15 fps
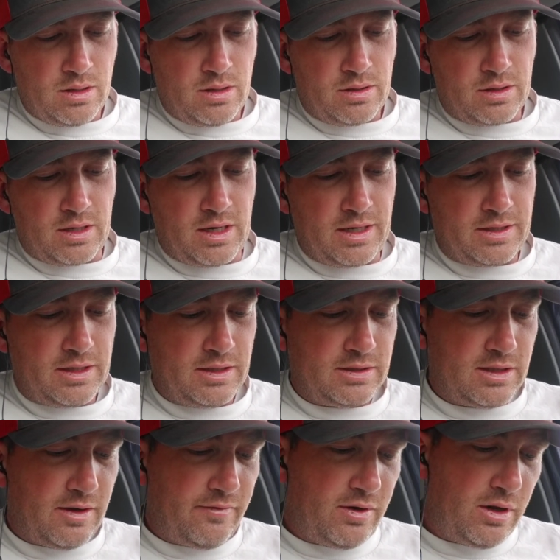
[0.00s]
The
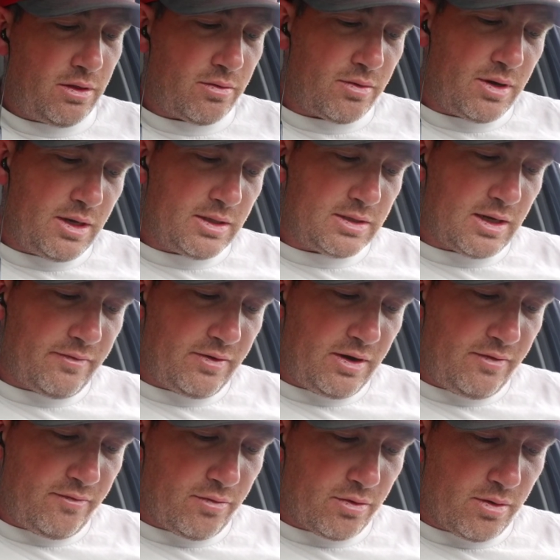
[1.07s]

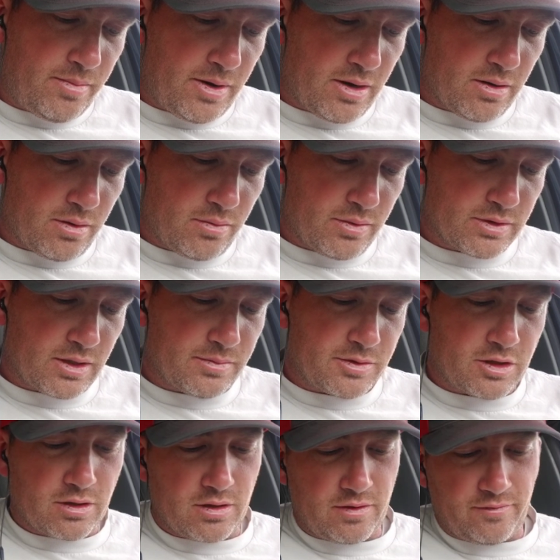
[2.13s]
1973-74 apparel was
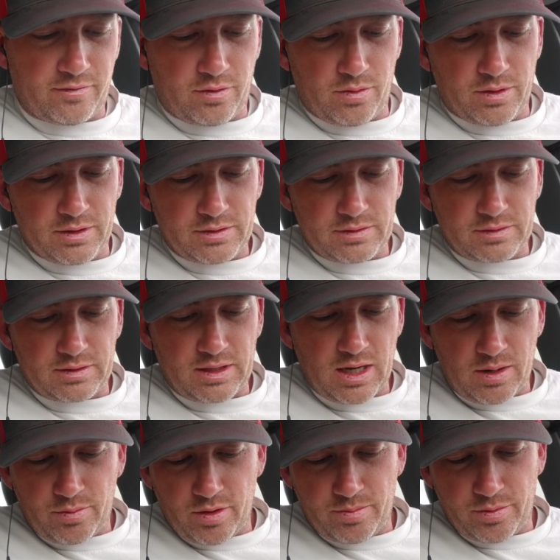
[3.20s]
absurd, of course,
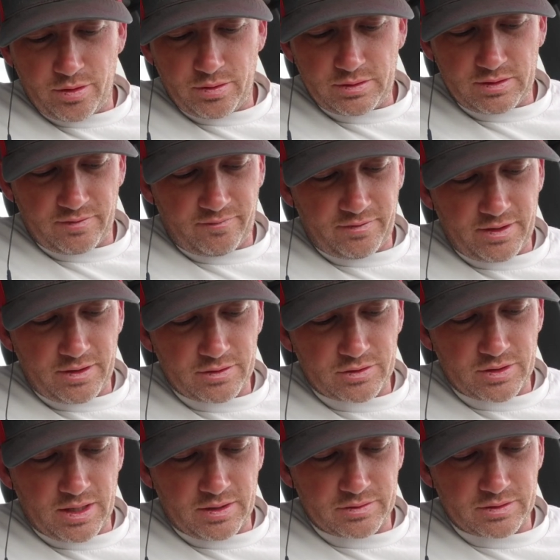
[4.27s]
cowboy boots and flared
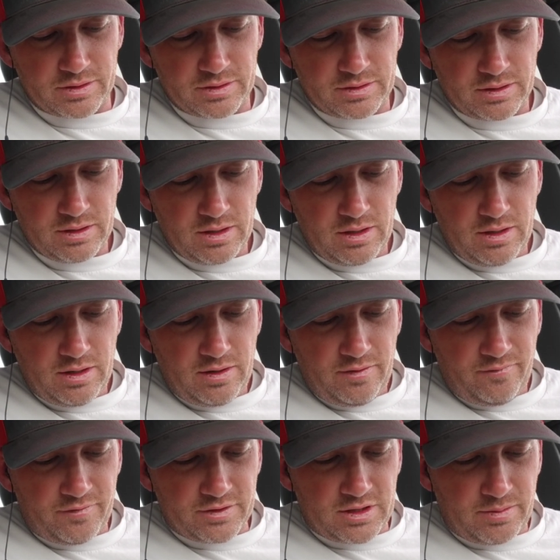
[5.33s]
trousers.
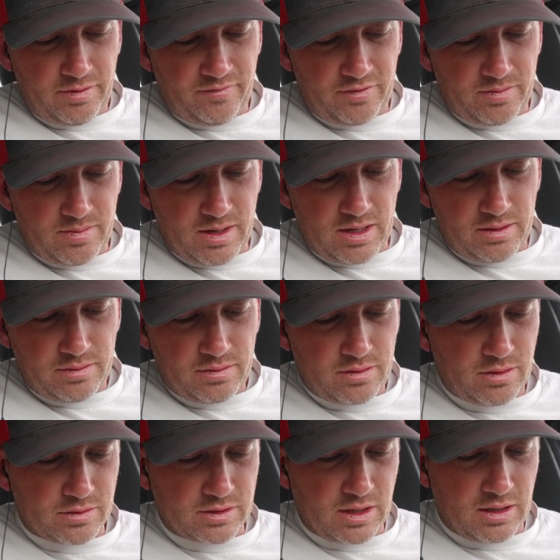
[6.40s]
For some of the men,
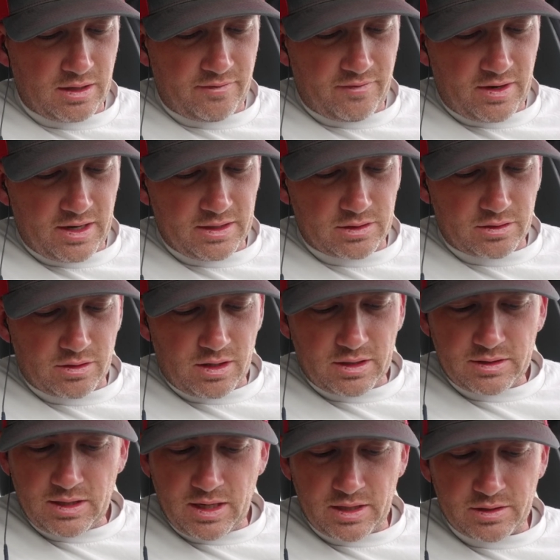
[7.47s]
those ill-advised
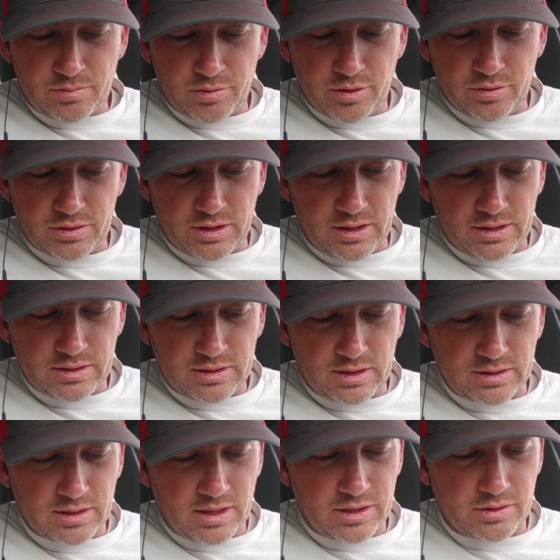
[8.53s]
cross-hatch blue jeans
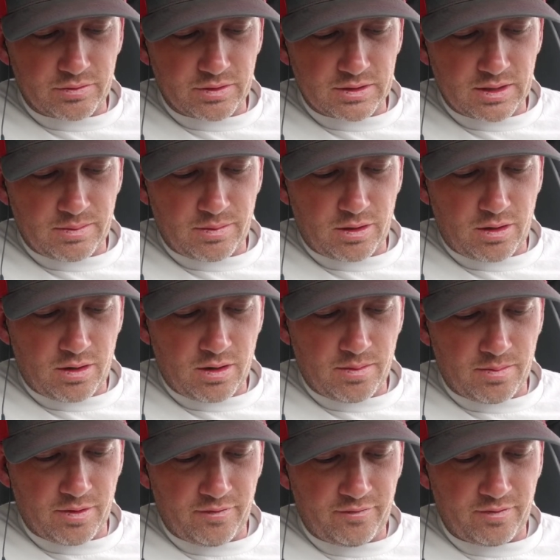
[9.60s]
designed to resemble
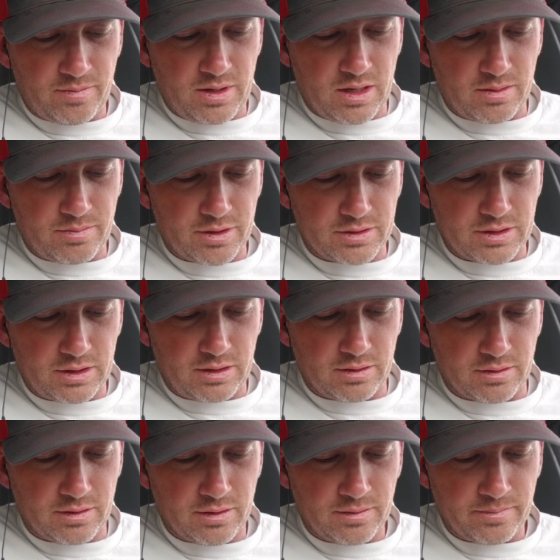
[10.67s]
armor for me in
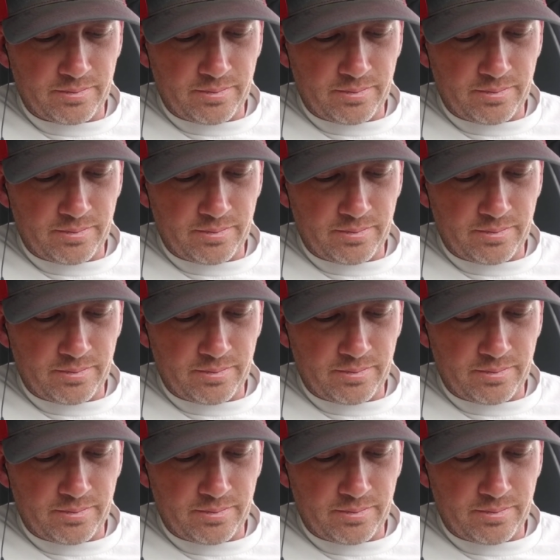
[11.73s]
particular.